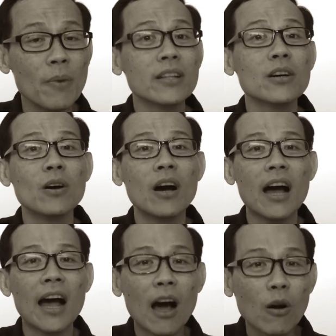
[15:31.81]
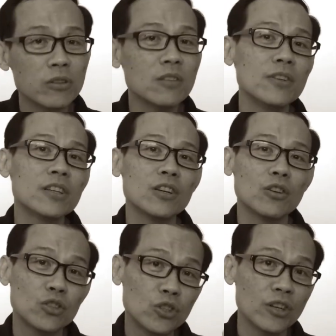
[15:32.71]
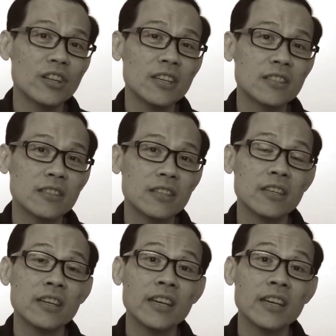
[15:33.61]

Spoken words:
no matter how difficult the journey is,